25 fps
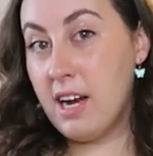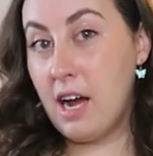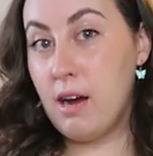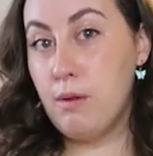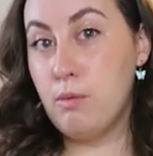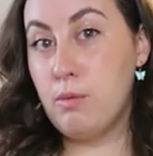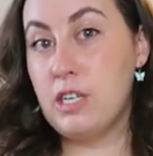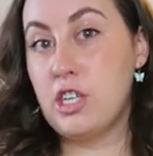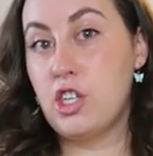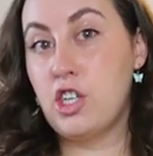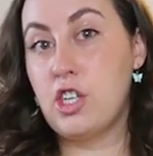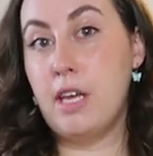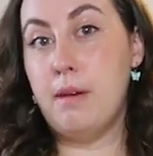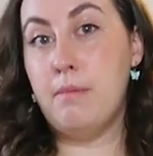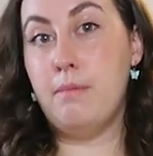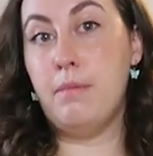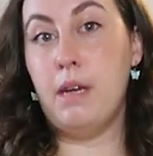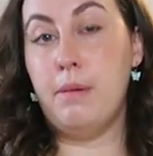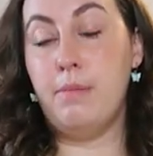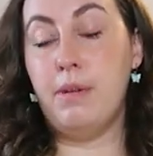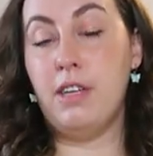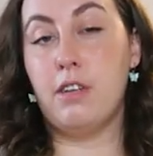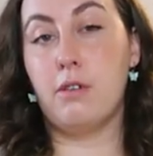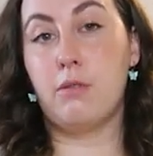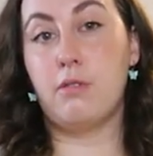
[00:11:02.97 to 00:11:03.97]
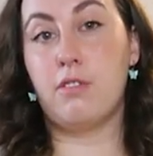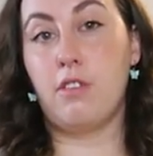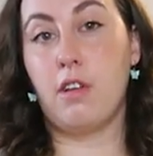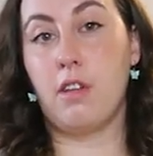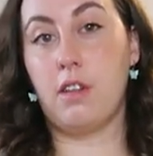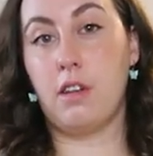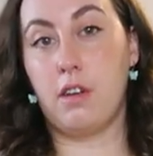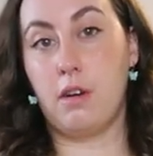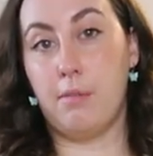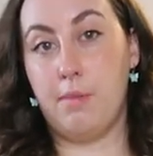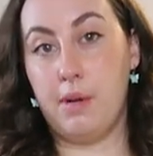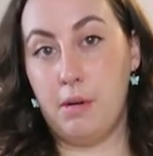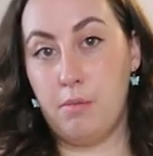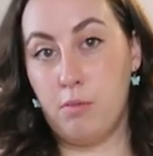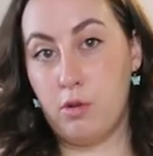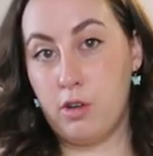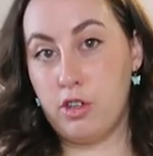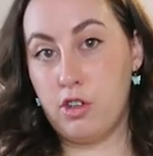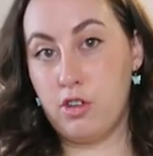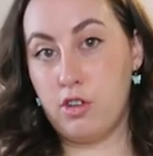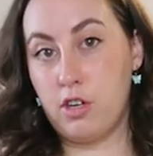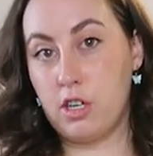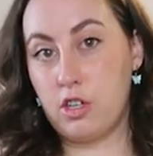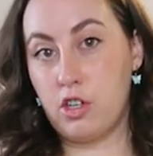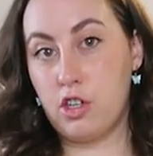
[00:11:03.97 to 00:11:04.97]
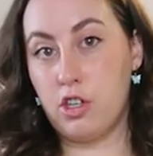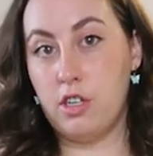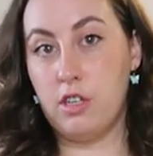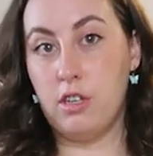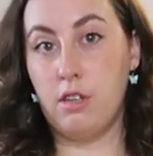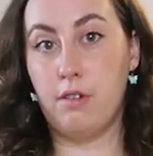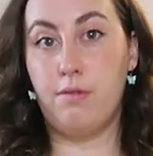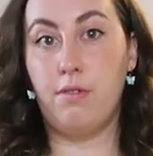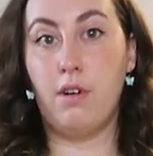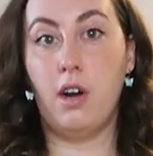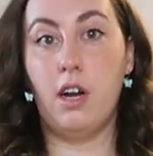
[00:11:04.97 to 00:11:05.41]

I wish that maybe there was a little bit more structure in the